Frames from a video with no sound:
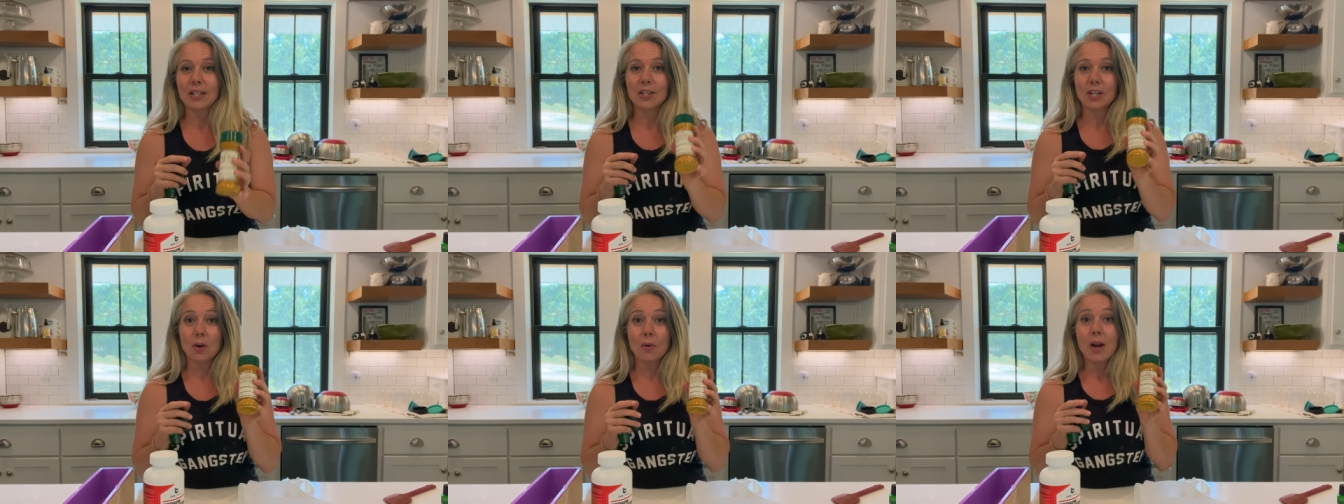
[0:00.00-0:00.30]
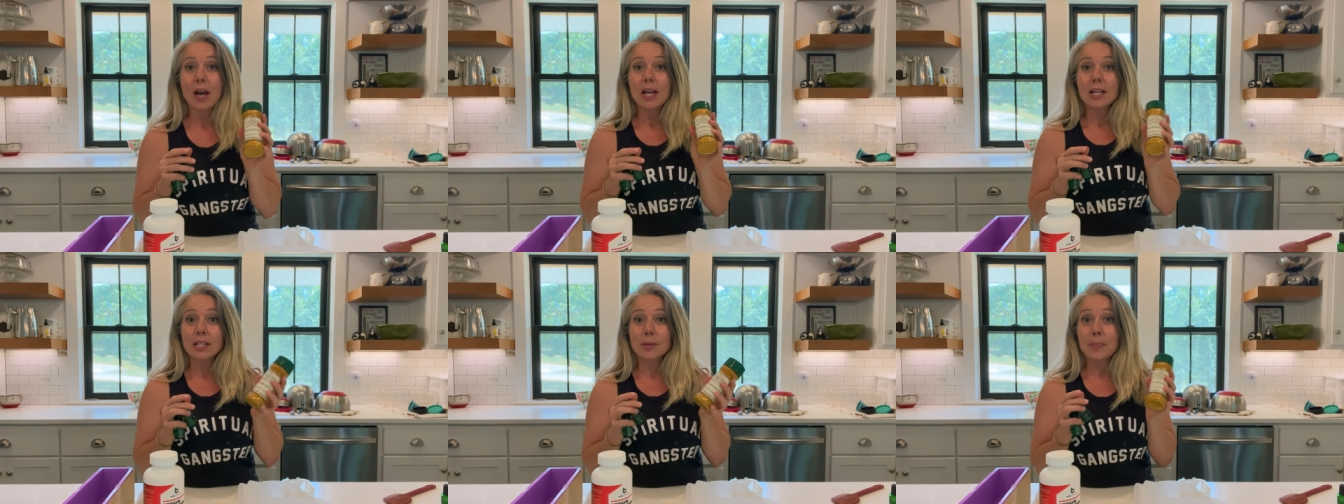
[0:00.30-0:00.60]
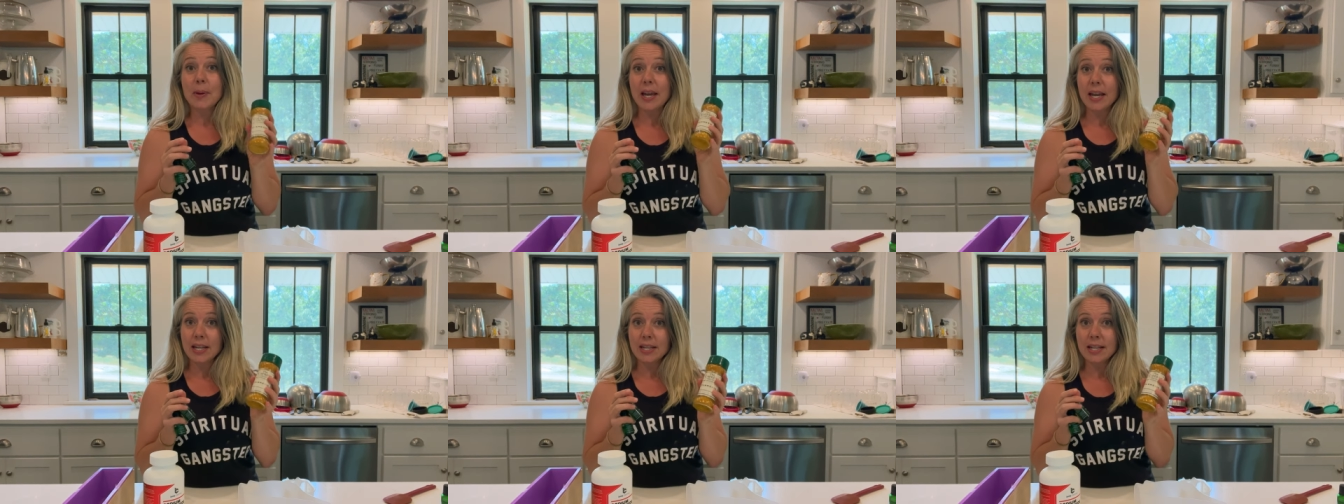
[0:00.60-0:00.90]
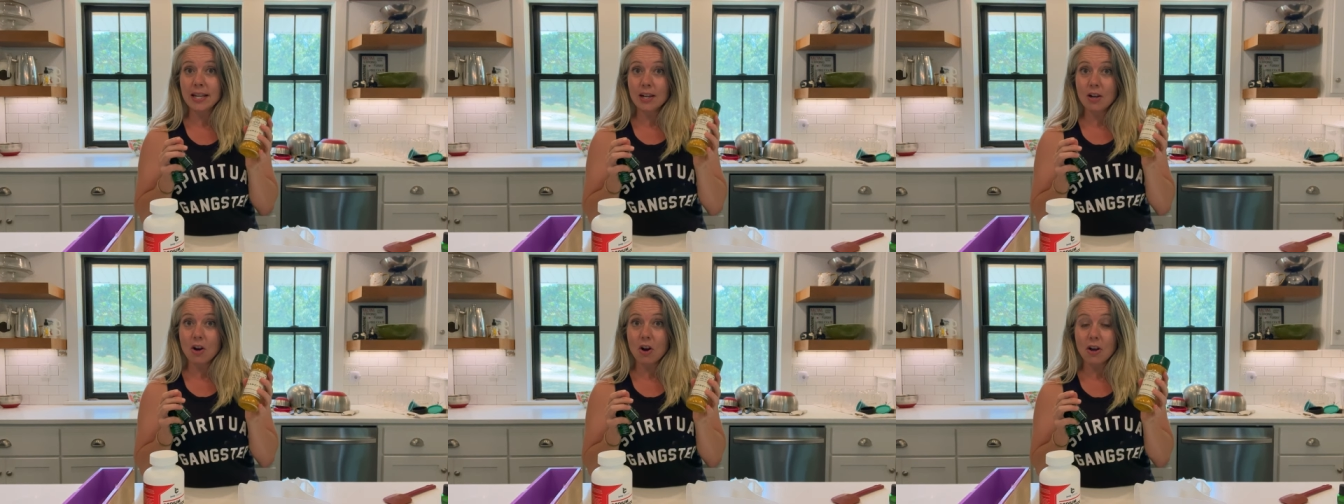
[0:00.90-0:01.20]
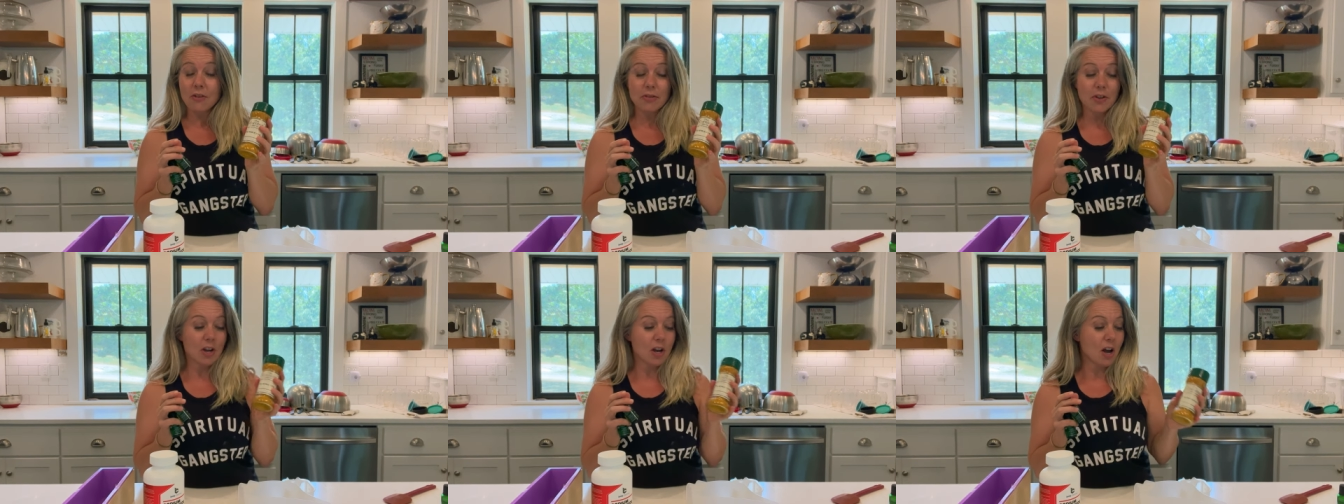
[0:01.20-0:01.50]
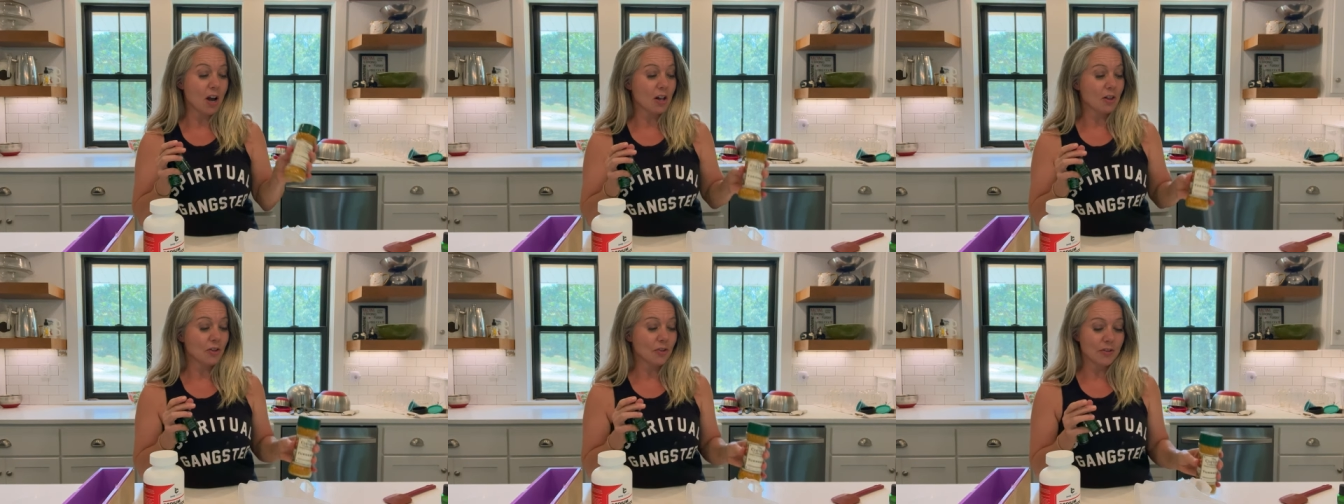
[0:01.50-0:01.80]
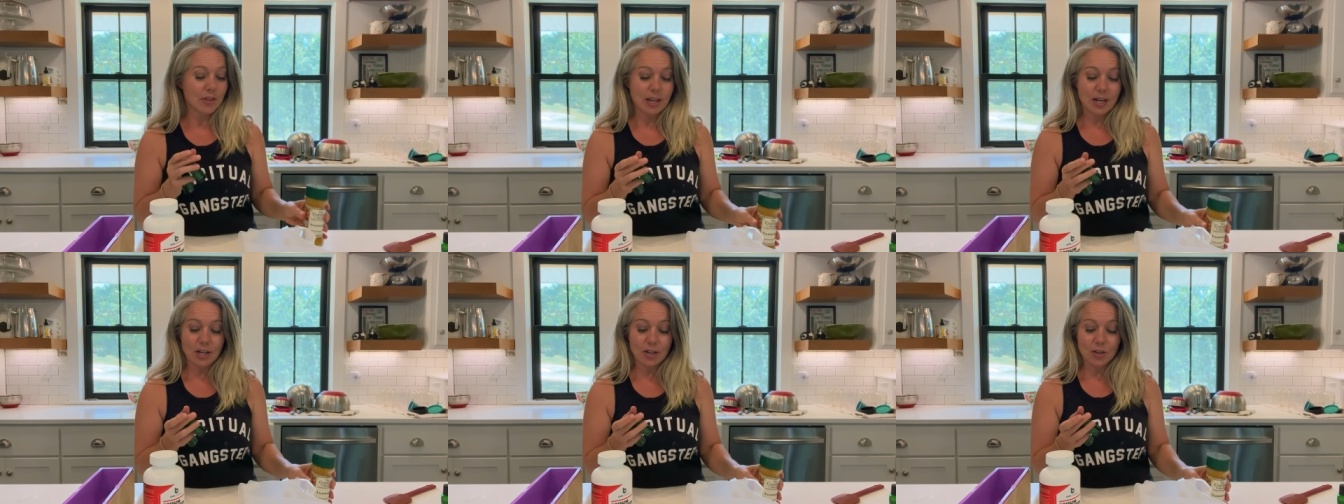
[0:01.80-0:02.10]
So depending on the color
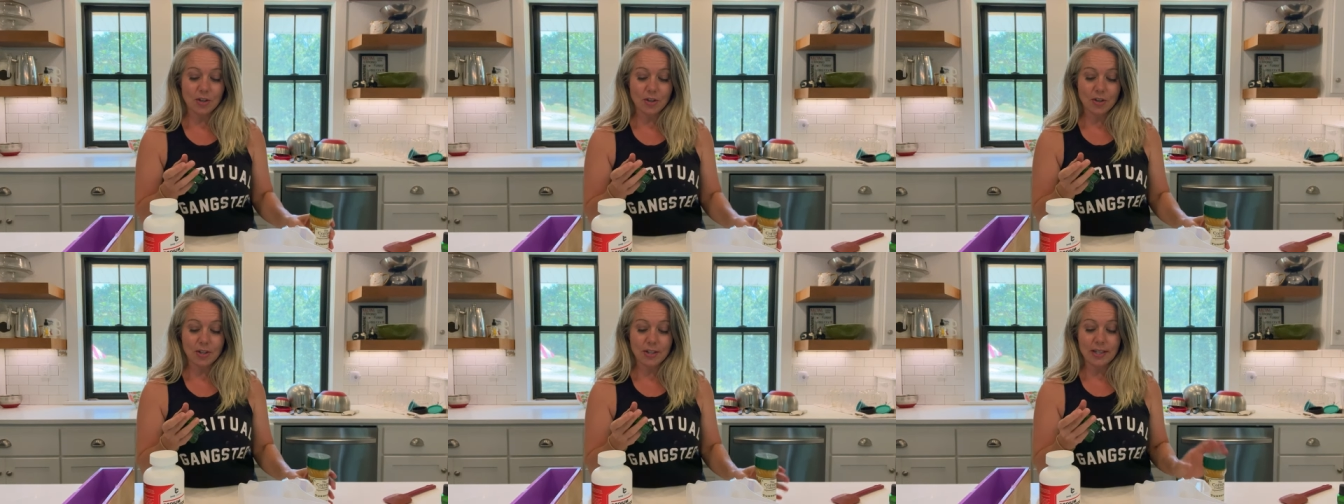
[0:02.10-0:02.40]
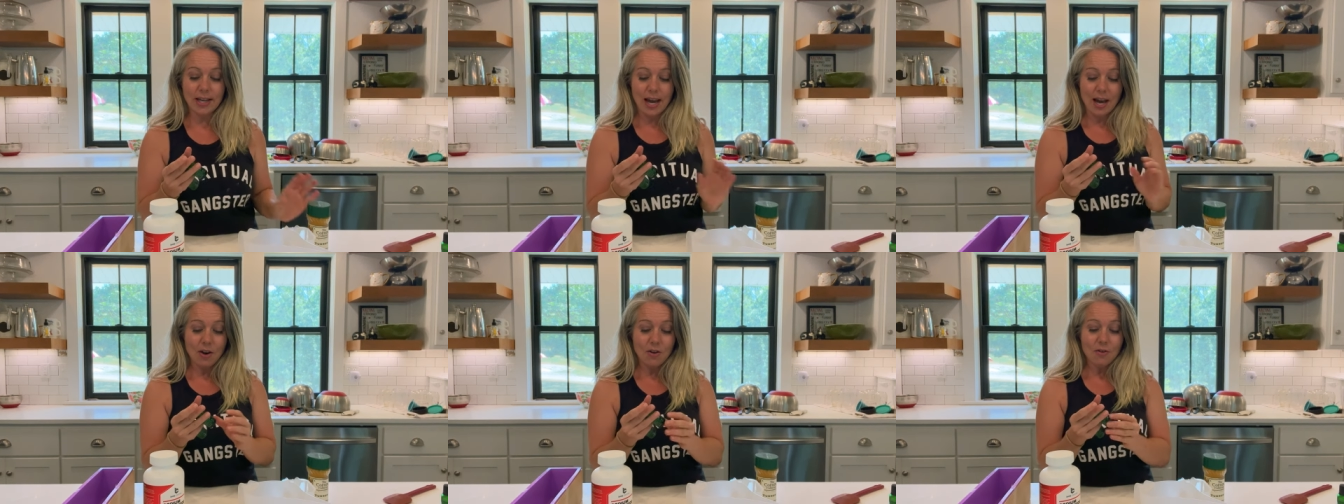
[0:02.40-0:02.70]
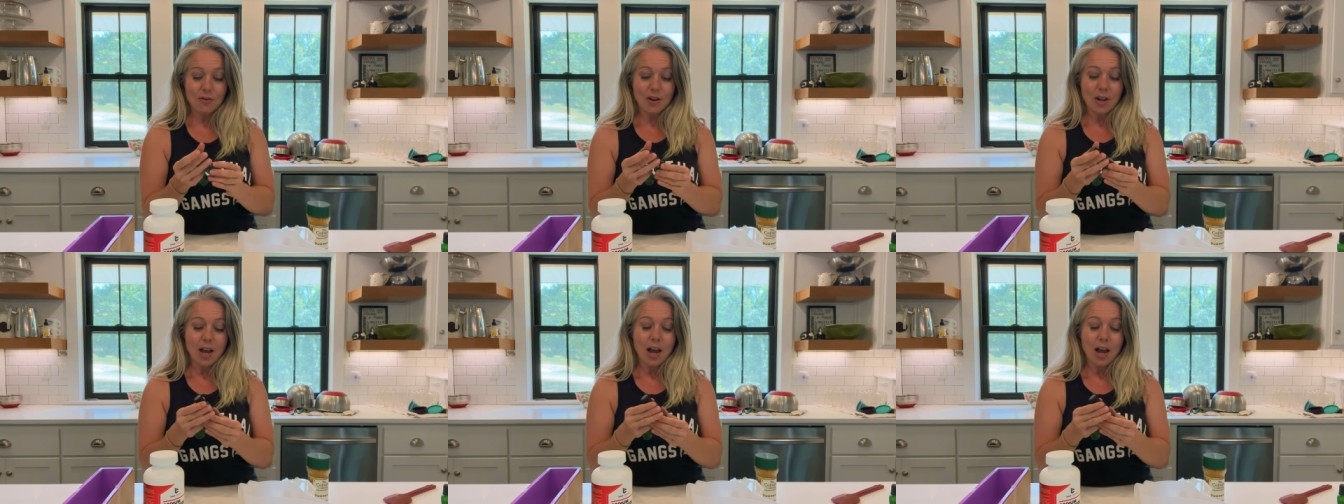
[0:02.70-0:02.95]
that it turns out,